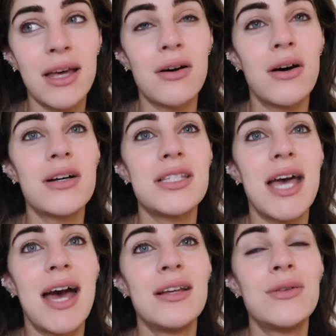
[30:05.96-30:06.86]
that I got
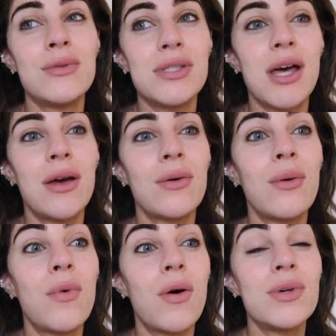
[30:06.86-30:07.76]
and also
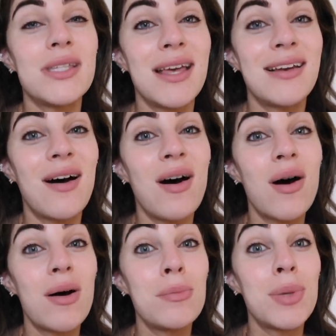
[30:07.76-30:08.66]
what was in
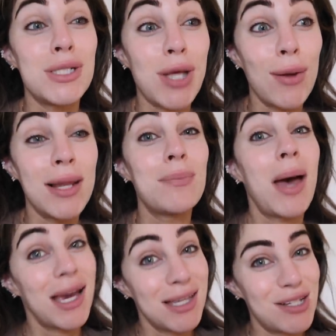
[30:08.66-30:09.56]
our Bertioli
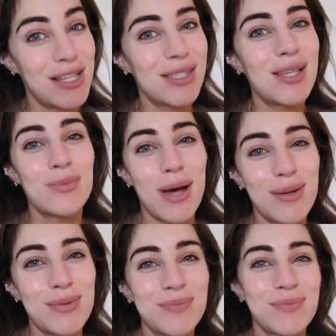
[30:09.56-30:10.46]
packages as well.